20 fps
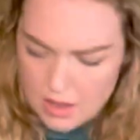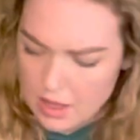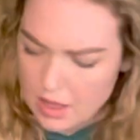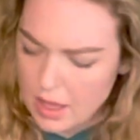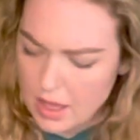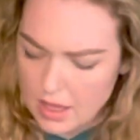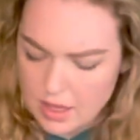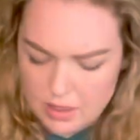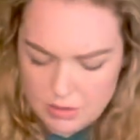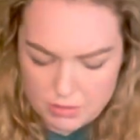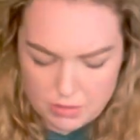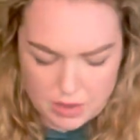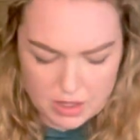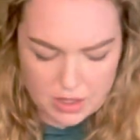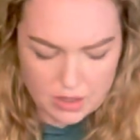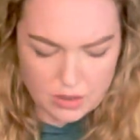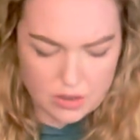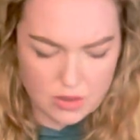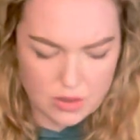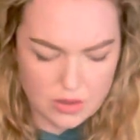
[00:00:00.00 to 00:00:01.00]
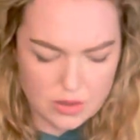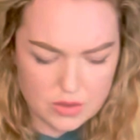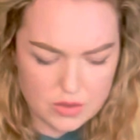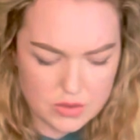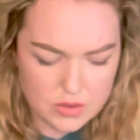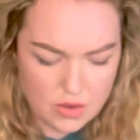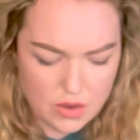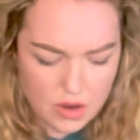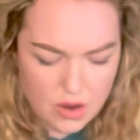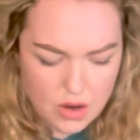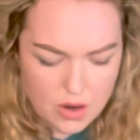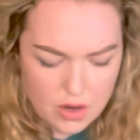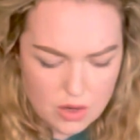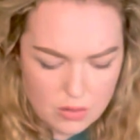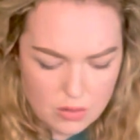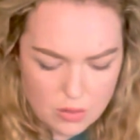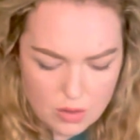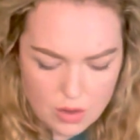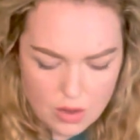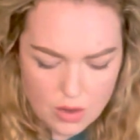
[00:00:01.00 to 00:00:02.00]
Eight of Pentacles, hard
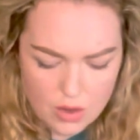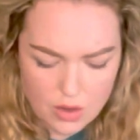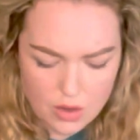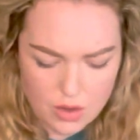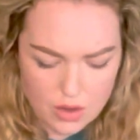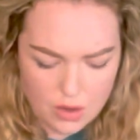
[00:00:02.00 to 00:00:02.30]
work.